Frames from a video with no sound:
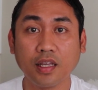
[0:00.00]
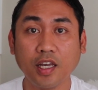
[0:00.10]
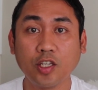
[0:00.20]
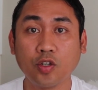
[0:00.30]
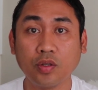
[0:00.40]

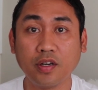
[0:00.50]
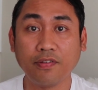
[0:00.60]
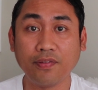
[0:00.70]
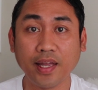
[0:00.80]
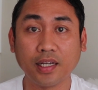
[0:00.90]
it should
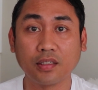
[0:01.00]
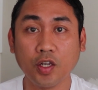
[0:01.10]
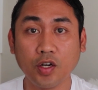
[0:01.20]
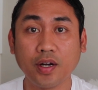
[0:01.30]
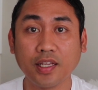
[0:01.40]
reflect
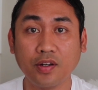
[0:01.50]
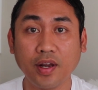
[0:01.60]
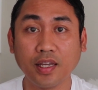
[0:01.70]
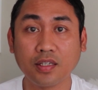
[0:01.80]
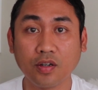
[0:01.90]
your
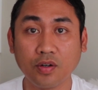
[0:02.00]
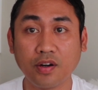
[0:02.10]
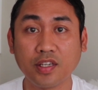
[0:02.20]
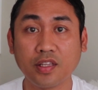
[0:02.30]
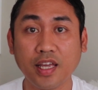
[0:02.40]
address or
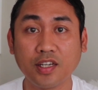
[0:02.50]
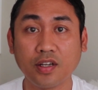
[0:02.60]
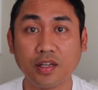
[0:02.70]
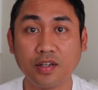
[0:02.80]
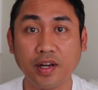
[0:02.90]

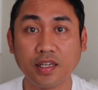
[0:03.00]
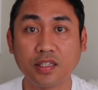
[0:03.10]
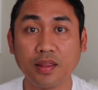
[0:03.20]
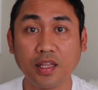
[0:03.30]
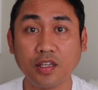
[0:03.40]
residential
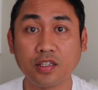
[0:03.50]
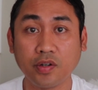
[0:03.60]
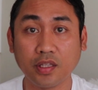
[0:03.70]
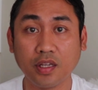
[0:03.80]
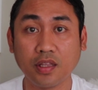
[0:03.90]
address that is
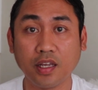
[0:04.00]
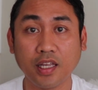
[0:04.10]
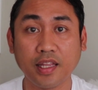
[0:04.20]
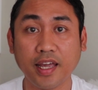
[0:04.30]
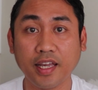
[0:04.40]
written
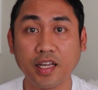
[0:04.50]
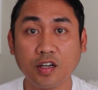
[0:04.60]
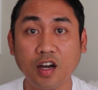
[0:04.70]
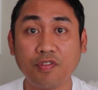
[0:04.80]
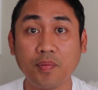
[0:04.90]
in a
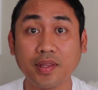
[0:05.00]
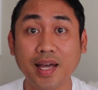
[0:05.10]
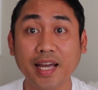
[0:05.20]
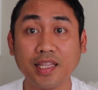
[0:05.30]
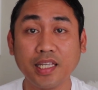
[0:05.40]
government
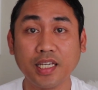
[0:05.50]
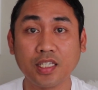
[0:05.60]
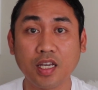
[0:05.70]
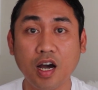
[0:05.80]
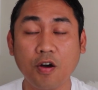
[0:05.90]
ID.
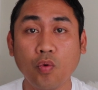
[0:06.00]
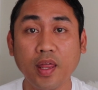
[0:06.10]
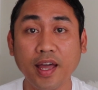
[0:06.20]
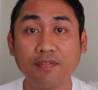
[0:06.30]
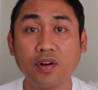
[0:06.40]
So
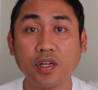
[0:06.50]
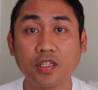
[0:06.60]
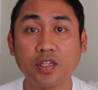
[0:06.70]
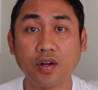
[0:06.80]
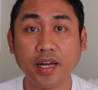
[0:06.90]
whatever
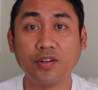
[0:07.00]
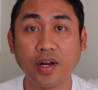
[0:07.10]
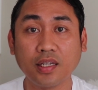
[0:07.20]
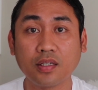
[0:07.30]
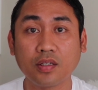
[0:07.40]
is your
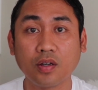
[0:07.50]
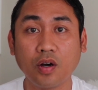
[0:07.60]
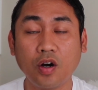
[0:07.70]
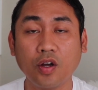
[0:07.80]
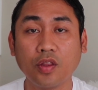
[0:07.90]
address
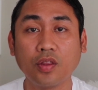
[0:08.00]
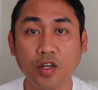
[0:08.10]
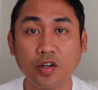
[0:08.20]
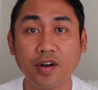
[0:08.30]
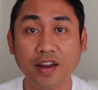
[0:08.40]
on
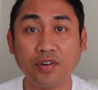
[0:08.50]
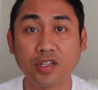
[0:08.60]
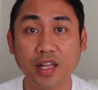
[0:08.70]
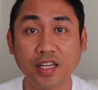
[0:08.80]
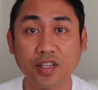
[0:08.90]
your
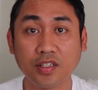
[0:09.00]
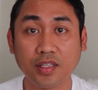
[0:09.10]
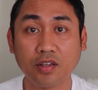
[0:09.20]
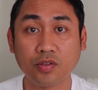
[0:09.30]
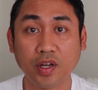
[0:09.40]
driver's license
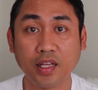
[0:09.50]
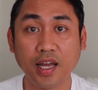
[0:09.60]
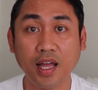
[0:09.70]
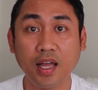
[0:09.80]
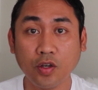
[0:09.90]
in
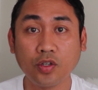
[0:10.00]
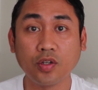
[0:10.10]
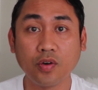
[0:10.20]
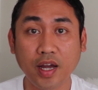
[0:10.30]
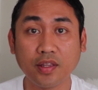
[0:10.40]
Australia, you
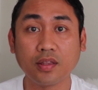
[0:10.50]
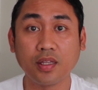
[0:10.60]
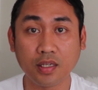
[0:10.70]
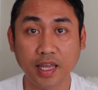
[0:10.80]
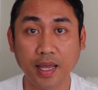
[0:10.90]
should write it
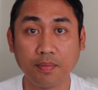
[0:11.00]
the same.